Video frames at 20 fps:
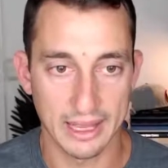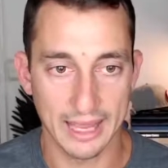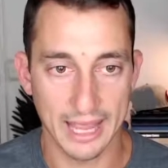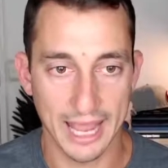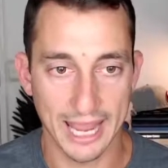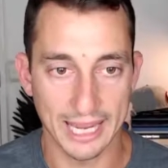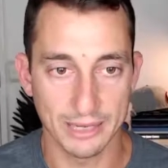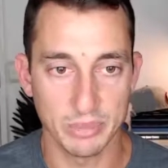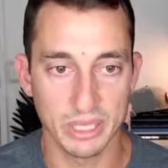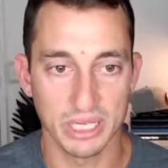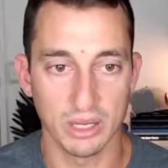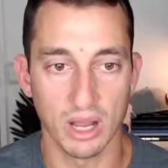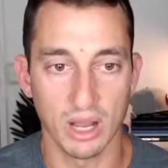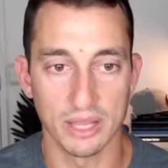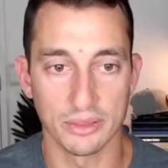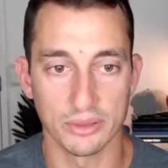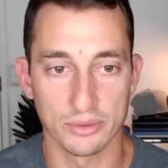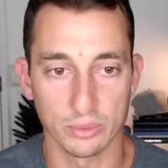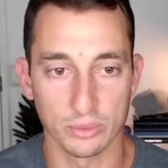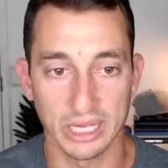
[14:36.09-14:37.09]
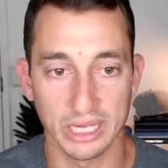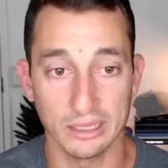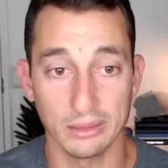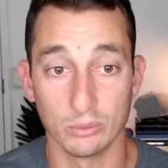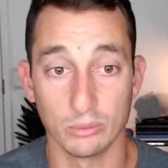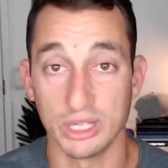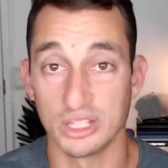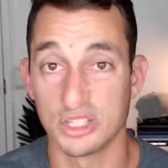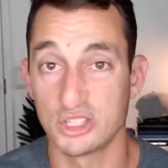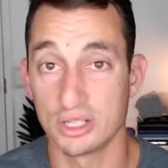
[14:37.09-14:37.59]
API 3,
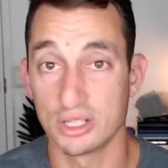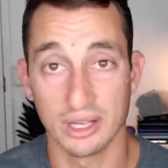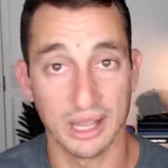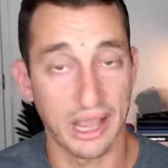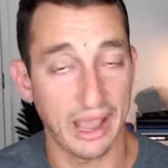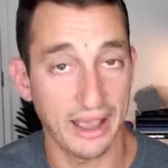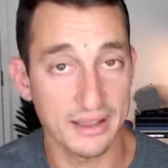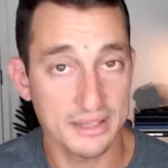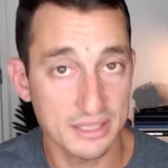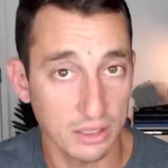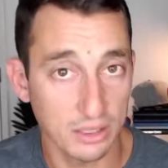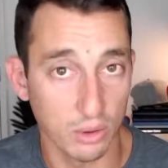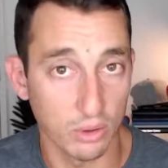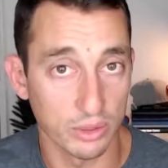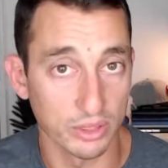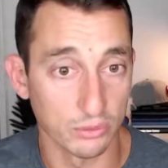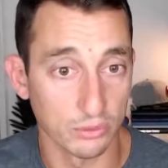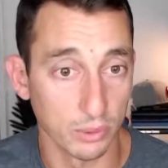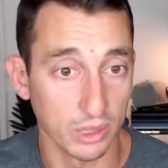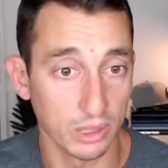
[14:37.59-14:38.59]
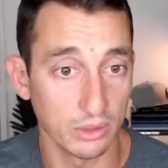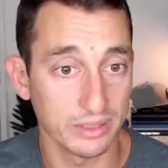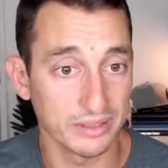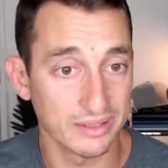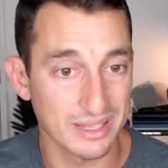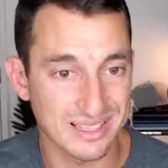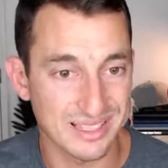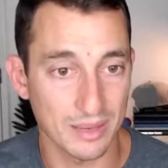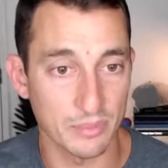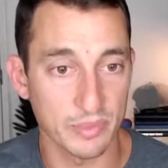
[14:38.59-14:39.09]
which hasn't gone as well. These
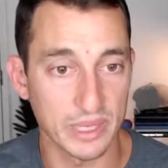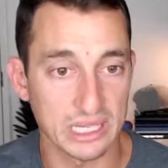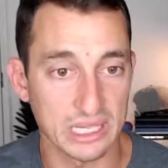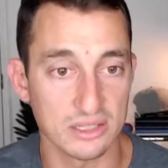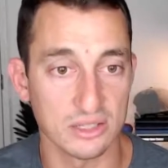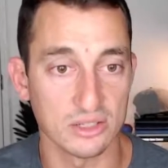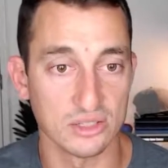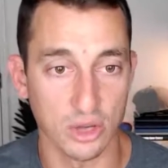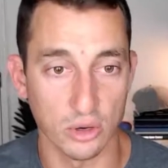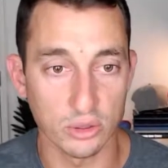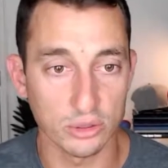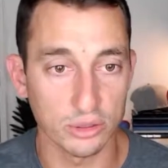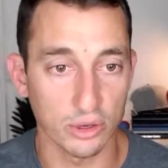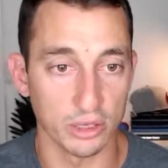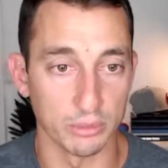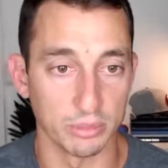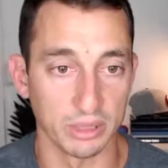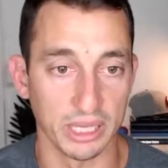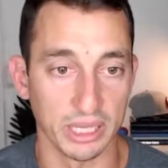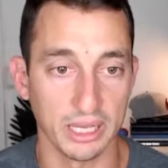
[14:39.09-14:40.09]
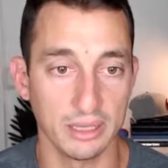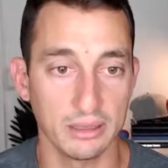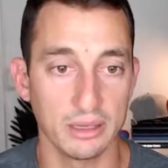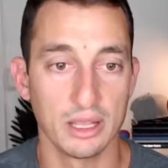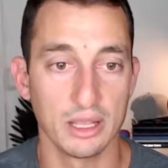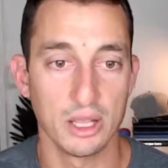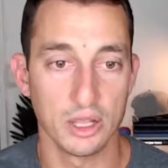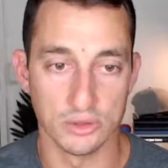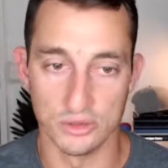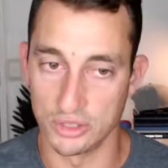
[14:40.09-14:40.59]
are some things that don't go to plan.
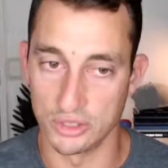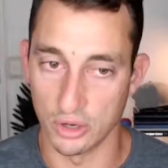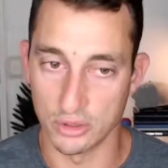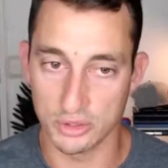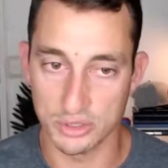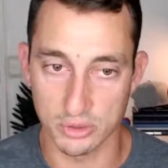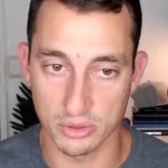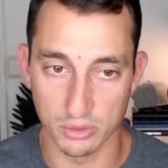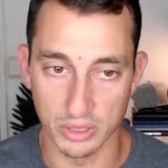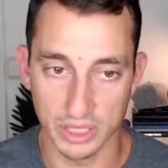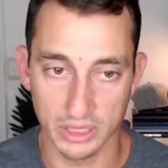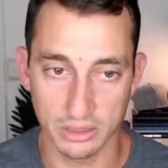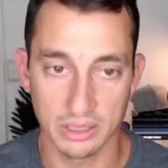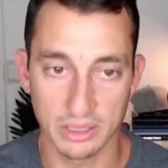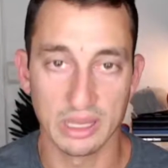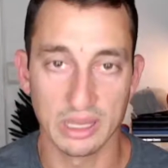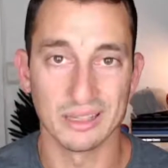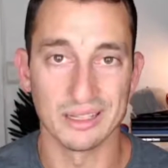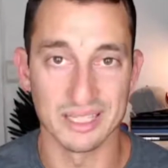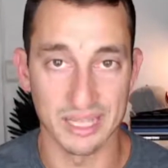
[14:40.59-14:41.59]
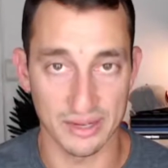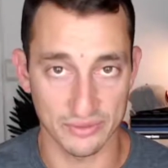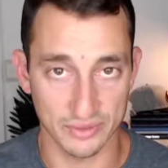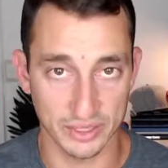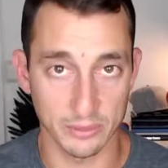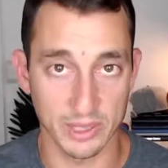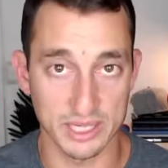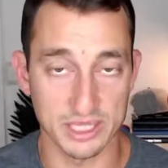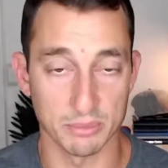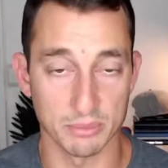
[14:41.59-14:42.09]
Dogecoin definitely
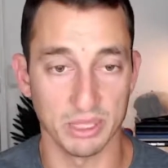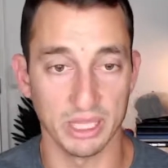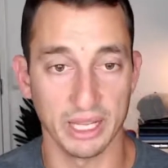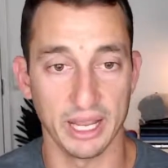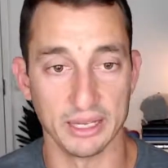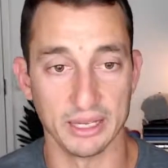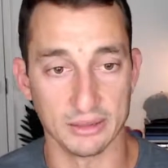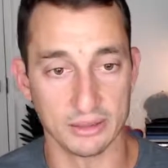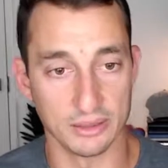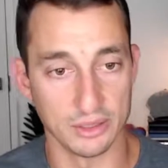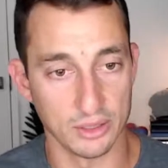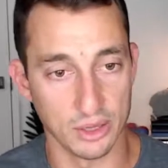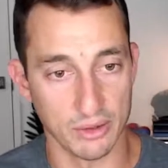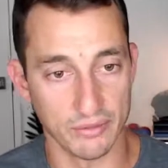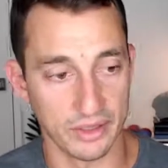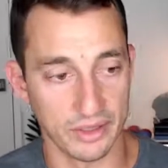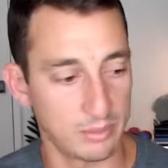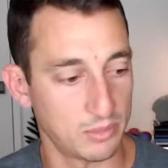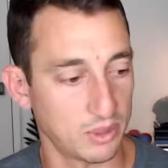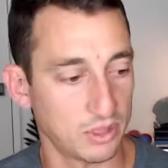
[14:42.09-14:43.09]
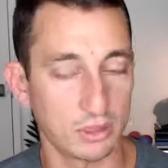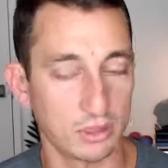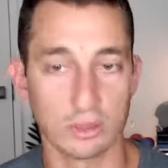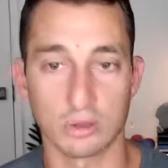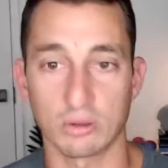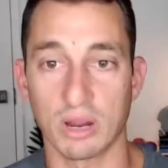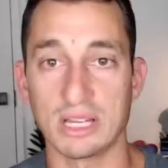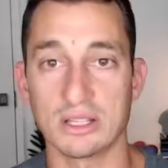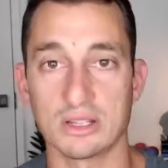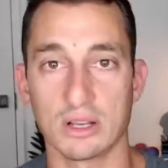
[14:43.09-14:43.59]
went to plan. November,
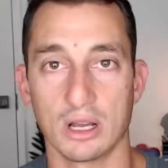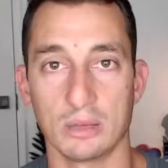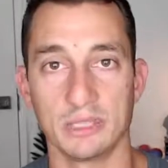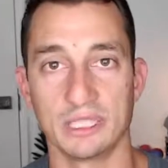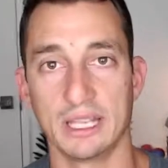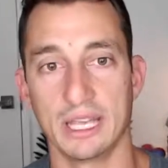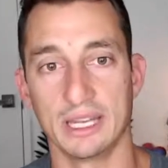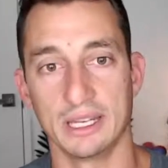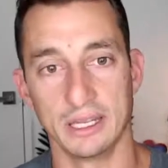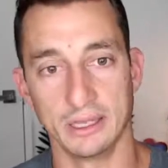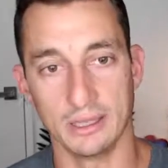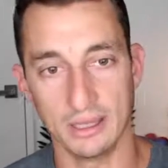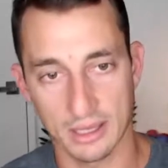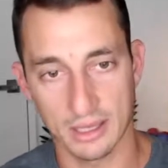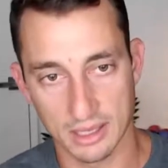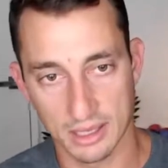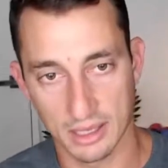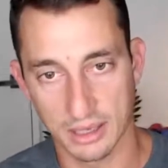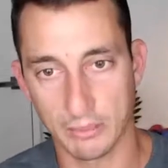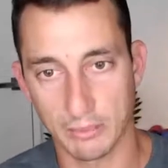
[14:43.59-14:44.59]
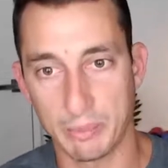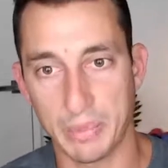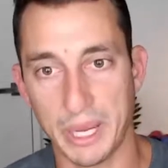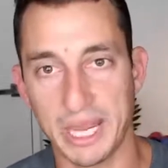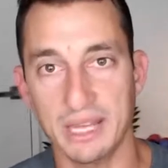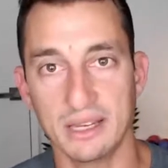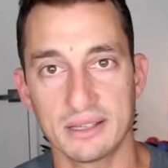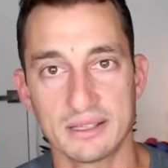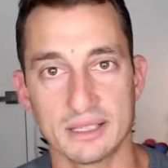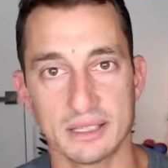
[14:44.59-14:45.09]
great time to get in.
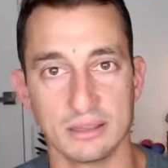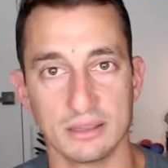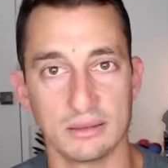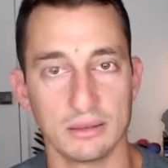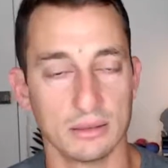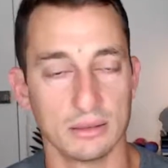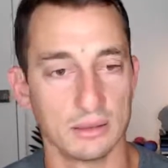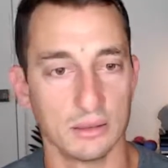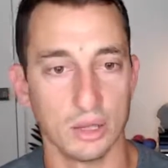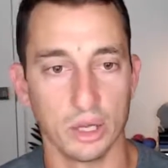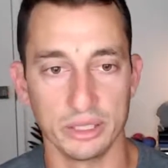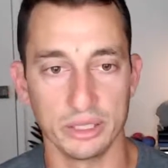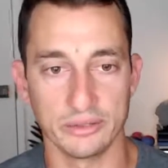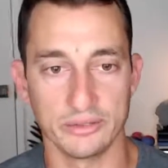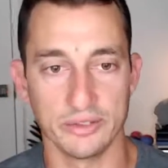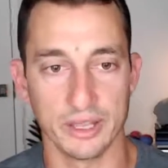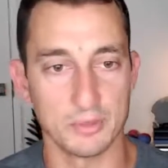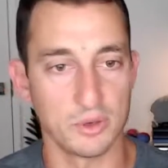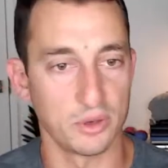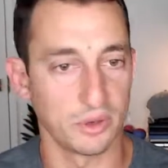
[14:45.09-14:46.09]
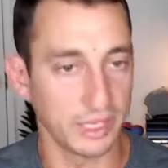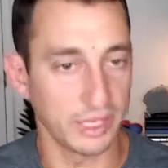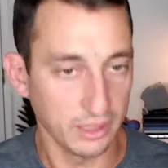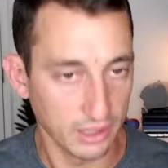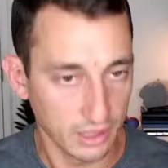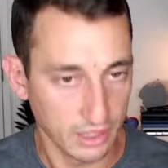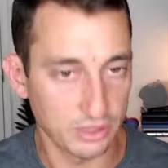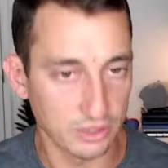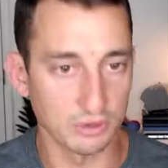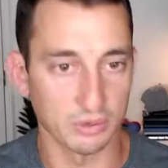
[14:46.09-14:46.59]
Peaked in early February,
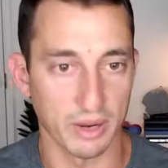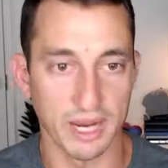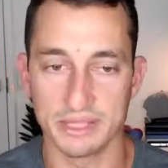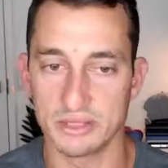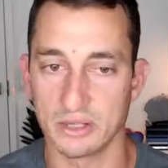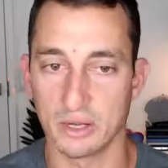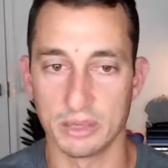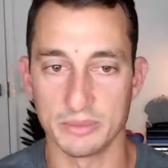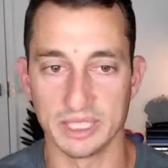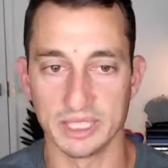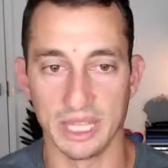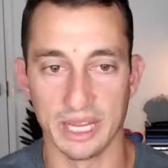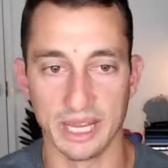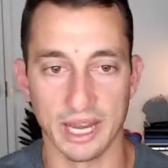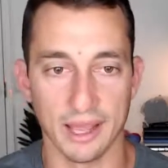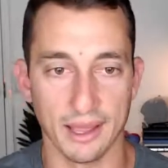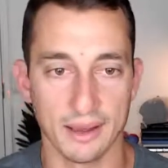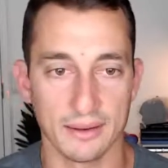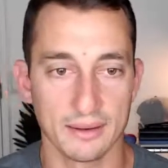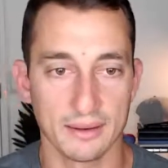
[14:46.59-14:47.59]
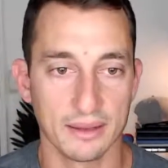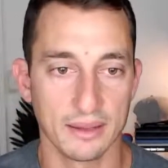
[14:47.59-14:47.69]
great time to get out.